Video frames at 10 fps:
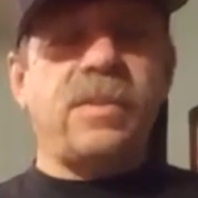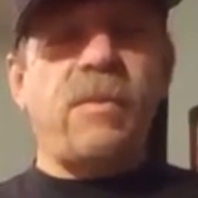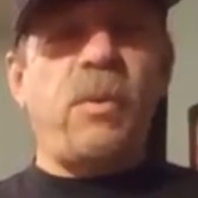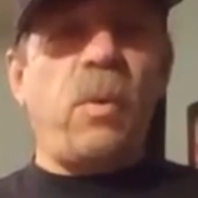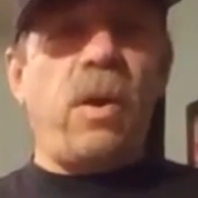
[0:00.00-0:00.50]

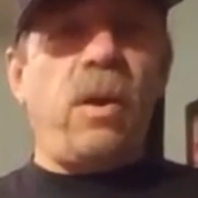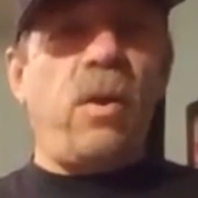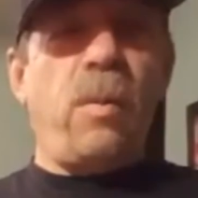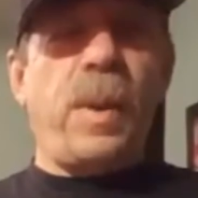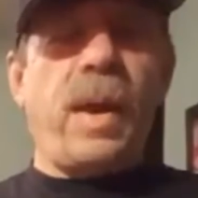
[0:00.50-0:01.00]
stuff you want to
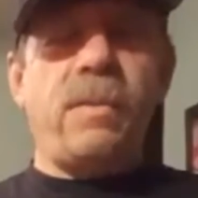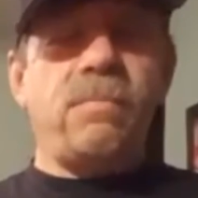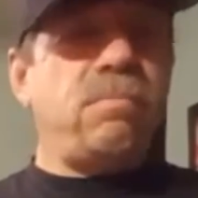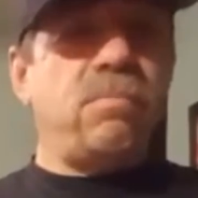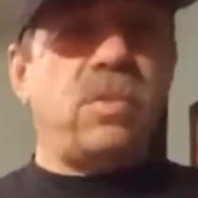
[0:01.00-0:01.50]
know
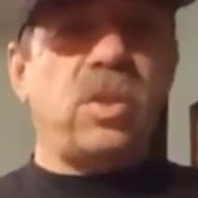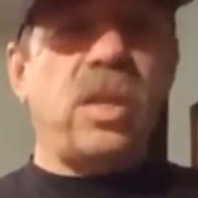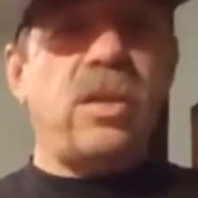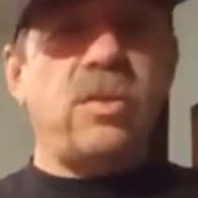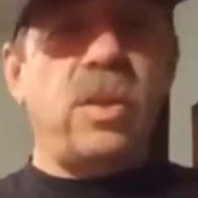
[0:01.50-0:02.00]
about,
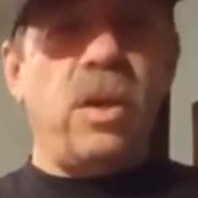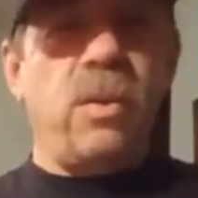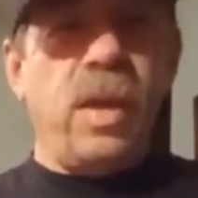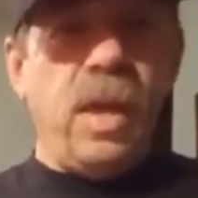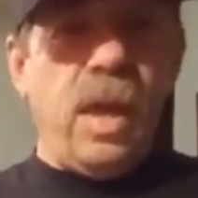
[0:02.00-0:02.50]
just let us know.